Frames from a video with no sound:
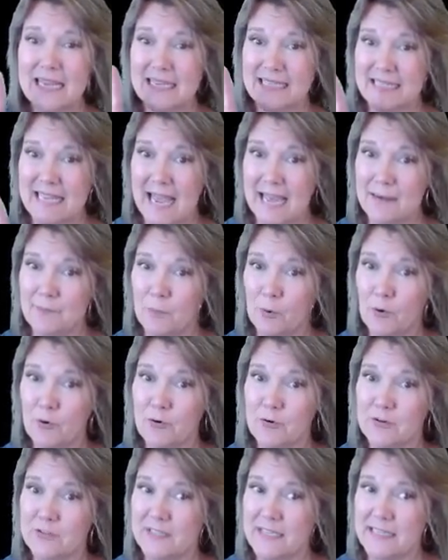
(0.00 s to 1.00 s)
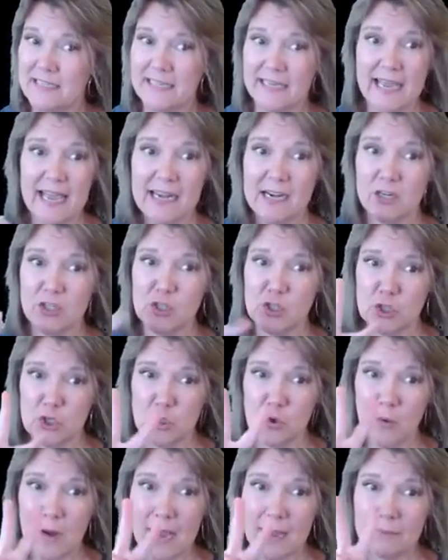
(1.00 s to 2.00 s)
Satin borders, these again are
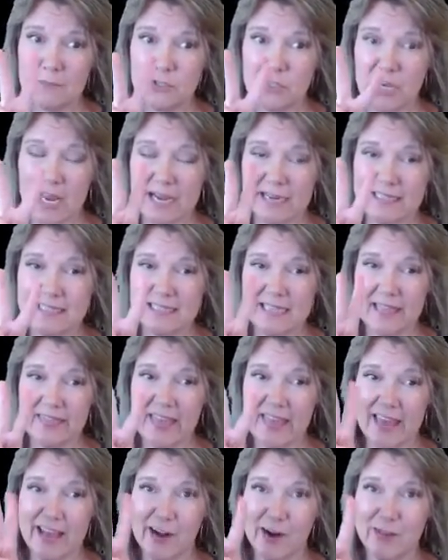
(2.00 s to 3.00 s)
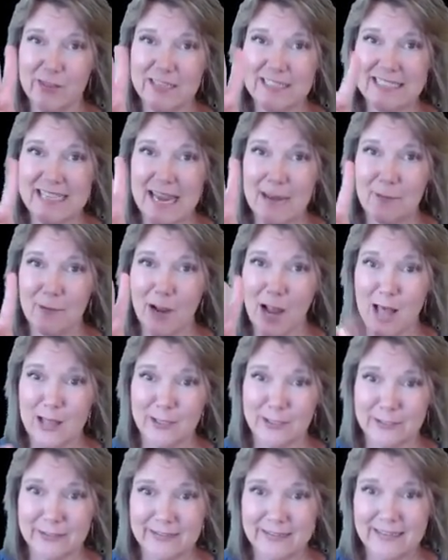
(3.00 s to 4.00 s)
2 objects that are the same
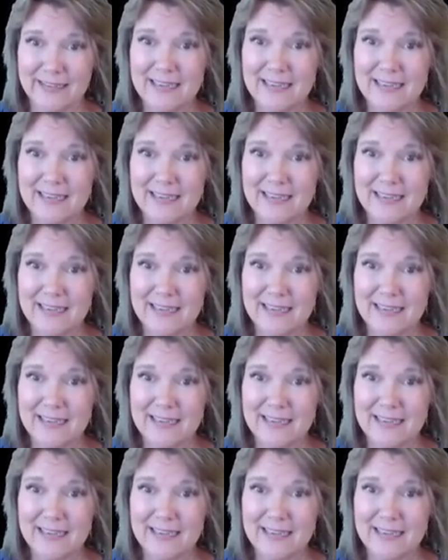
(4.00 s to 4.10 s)
color.